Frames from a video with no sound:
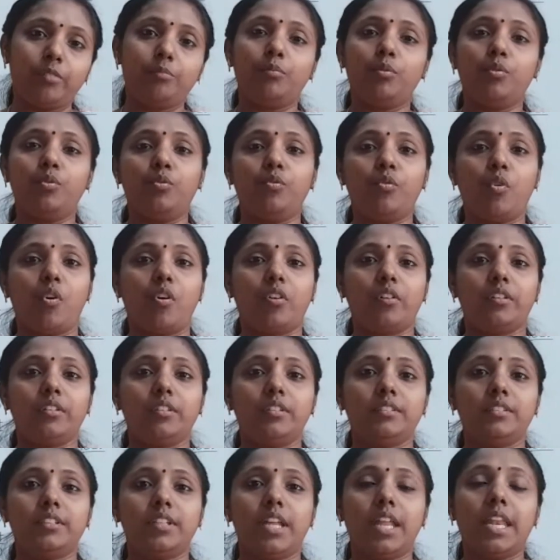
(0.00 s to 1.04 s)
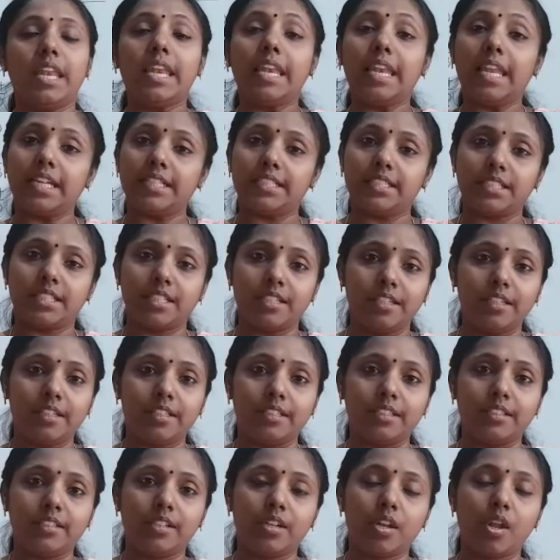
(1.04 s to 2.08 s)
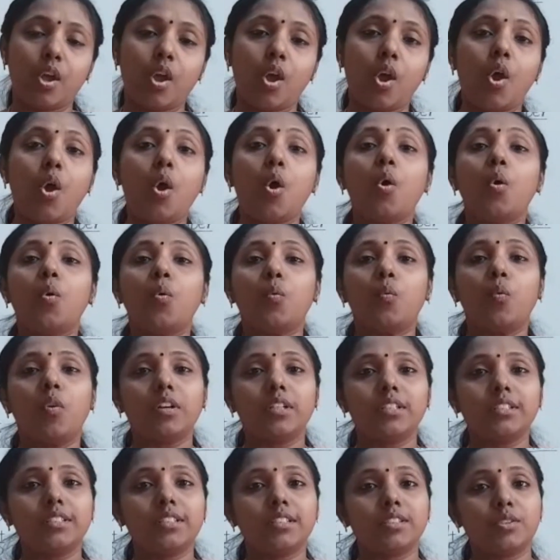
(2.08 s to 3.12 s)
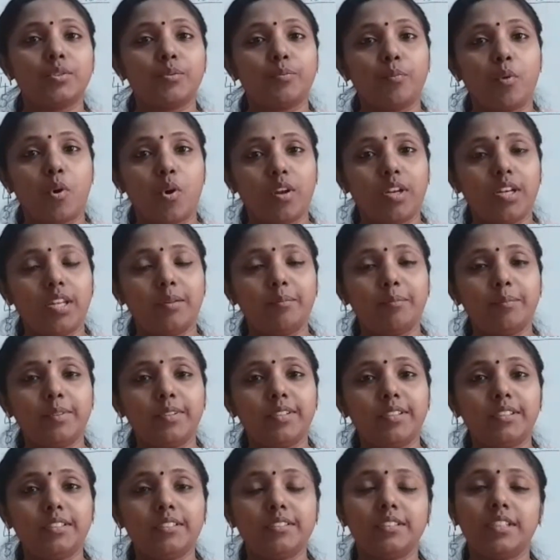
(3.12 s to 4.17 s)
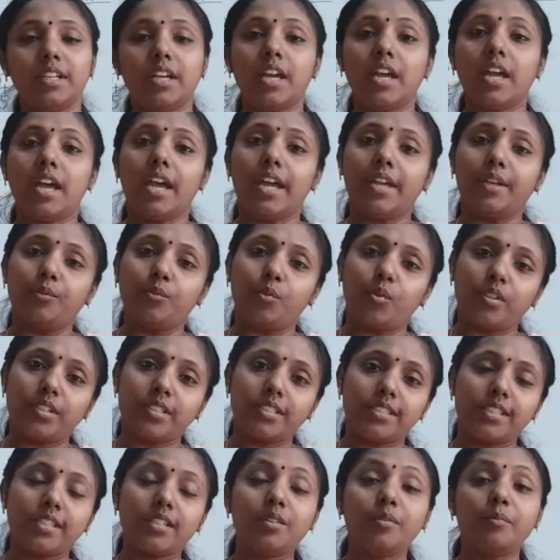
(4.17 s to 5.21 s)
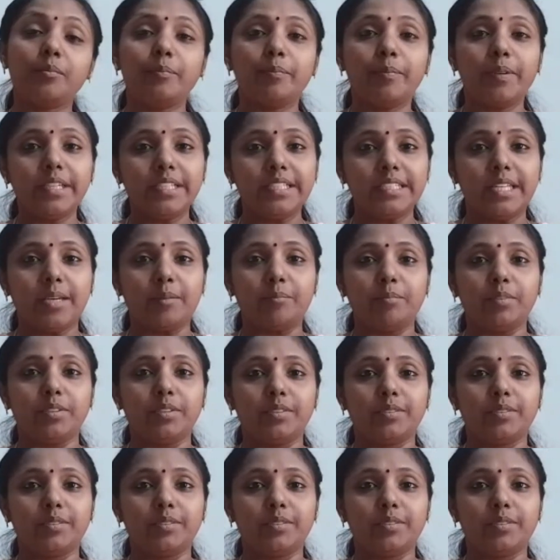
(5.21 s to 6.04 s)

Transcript: move on, let's learn what is a small number and what is a big number.